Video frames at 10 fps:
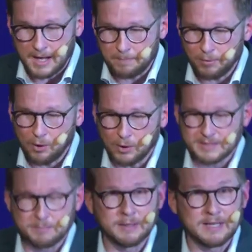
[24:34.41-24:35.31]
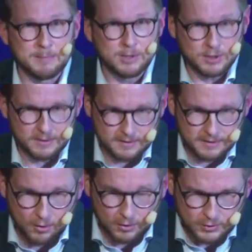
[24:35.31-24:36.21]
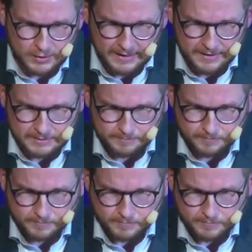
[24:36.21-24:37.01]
a plausible image in altogether.